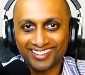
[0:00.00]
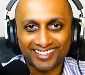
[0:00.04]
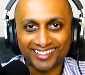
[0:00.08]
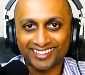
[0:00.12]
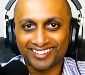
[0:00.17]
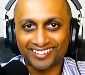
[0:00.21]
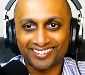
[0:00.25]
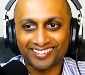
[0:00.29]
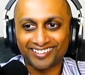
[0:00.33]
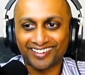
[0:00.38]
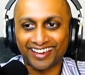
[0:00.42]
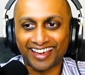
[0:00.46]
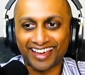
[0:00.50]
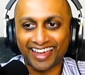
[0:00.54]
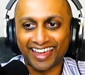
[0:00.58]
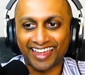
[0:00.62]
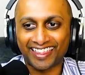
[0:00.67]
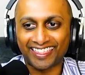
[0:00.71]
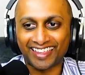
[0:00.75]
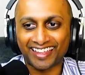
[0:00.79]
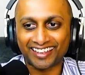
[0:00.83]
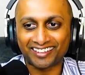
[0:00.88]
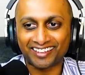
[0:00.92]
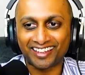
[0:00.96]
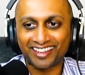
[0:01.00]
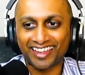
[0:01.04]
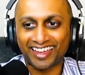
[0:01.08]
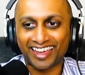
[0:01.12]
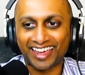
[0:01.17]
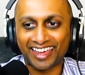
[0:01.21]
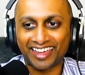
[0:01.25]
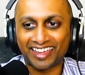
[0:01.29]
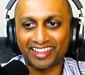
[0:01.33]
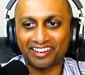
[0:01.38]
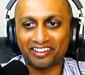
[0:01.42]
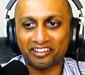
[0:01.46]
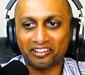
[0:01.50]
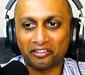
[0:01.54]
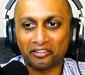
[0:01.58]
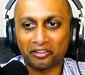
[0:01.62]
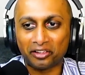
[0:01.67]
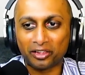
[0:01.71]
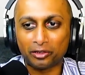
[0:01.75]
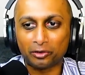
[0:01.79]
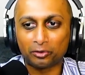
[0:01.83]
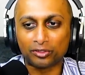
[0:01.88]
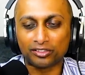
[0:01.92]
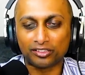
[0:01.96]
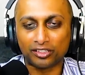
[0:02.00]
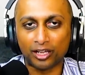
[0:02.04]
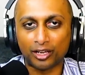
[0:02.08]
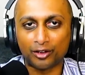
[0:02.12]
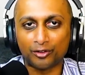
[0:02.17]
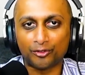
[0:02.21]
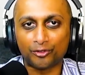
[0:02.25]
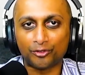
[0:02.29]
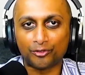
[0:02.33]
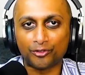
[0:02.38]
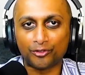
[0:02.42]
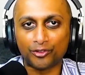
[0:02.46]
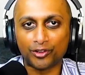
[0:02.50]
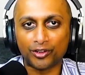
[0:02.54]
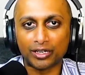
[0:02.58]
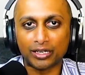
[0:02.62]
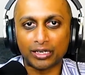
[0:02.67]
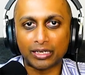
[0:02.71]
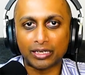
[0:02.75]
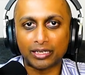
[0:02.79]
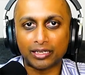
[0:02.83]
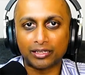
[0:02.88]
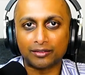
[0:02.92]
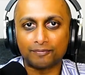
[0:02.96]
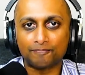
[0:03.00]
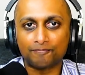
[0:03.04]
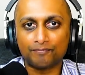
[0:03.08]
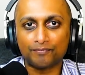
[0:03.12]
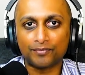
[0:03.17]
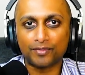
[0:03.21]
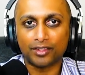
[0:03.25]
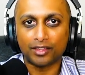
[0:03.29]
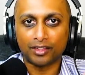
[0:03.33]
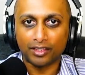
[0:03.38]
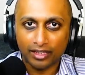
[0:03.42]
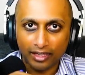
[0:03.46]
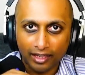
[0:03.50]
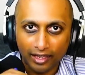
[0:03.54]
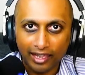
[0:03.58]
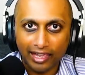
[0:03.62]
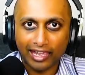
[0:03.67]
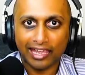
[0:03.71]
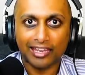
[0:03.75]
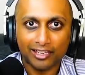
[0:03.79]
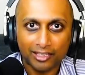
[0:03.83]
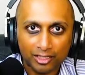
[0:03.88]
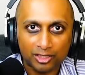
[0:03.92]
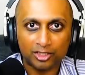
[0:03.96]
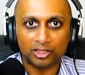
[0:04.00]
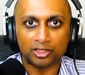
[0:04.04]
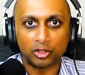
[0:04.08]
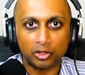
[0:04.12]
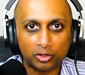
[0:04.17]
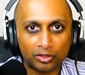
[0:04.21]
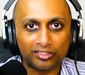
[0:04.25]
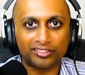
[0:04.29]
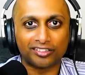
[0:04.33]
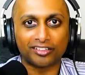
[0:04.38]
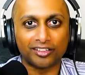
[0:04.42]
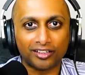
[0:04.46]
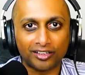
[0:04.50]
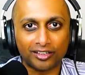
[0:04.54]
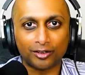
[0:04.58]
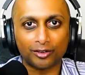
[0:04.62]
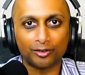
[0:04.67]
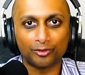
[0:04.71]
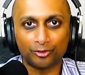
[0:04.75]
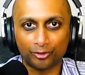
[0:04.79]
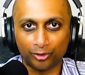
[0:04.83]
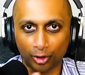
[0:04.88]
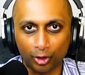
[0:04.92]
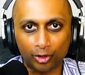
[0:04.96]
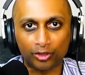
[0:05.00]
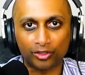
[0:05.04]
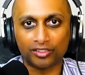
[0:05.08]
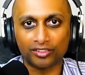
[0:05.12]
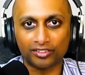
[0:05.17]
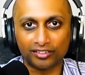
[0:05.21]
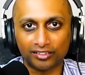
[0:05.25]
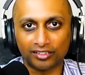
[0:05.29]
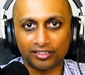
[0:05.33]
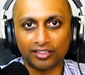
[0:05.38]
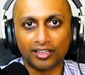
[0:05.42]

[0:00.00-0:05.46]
and it was kind of very end user focused.